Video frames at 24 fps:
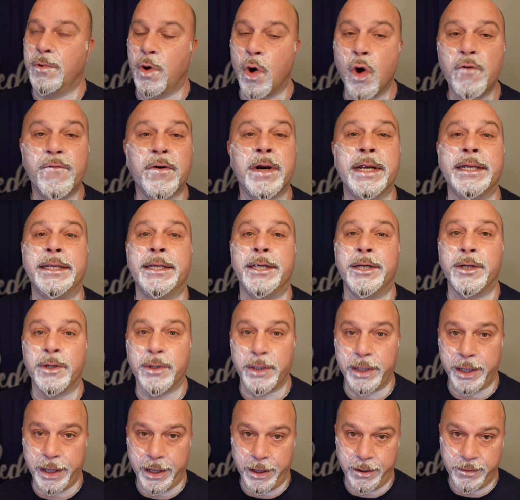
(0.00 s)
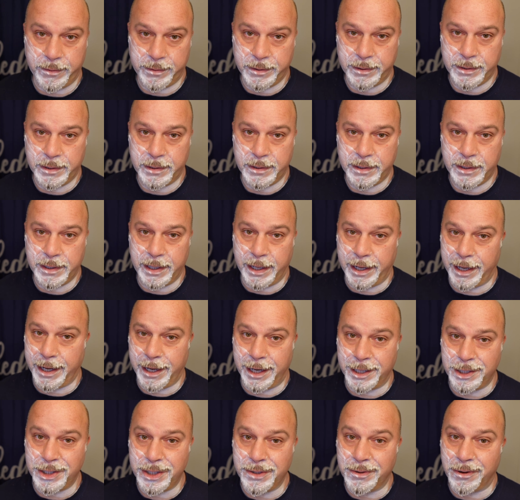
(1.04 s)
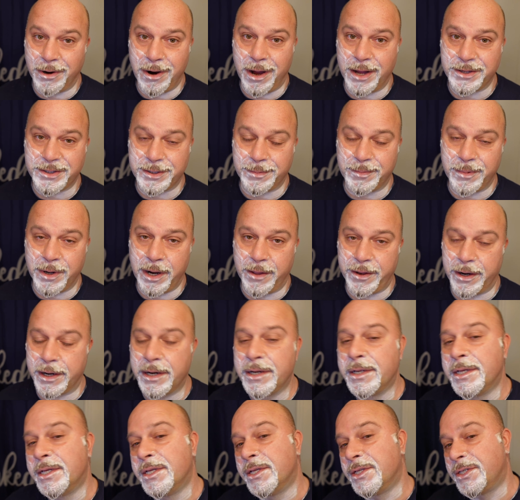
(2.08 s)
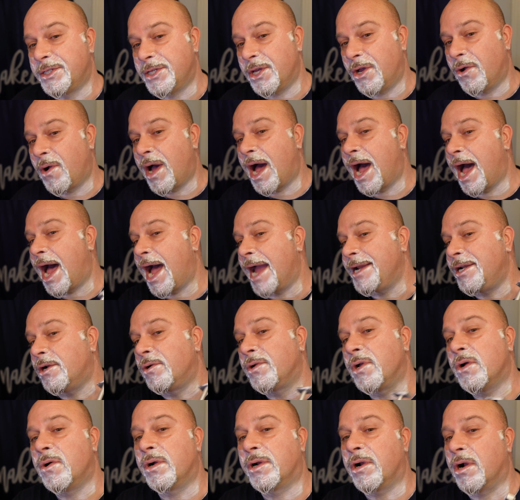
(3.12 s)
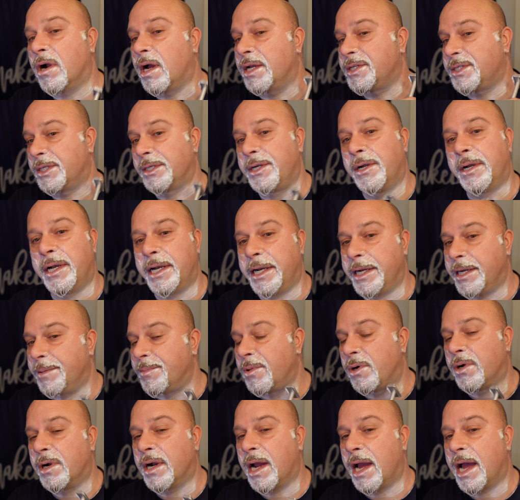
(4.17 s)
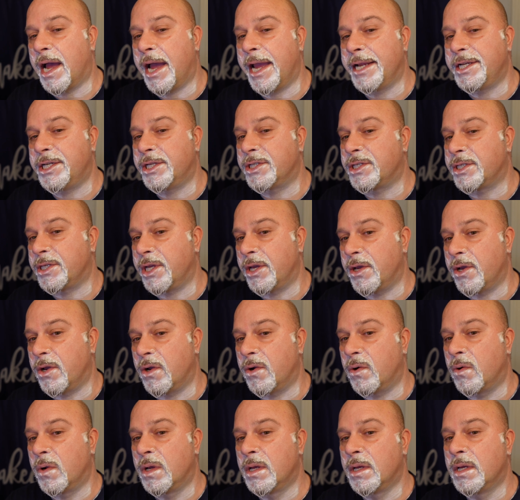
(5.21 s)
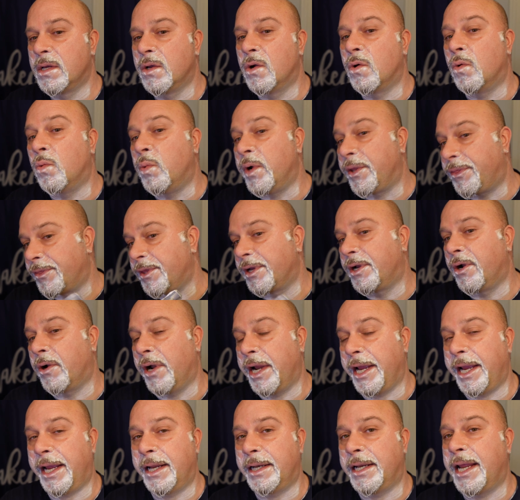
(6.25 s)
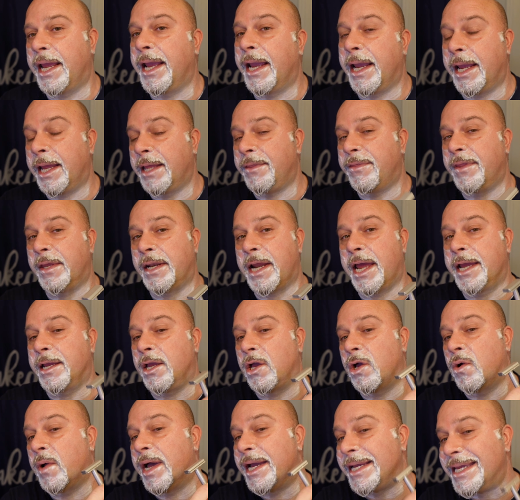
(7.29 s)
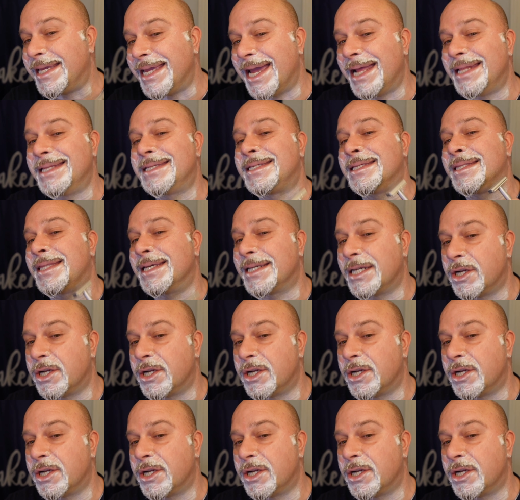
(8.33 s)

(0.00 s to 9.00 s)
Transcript: over a year ago. And you were awesome, brother. So I don't go across the grain anymore. I just go with the grain, and then I go against the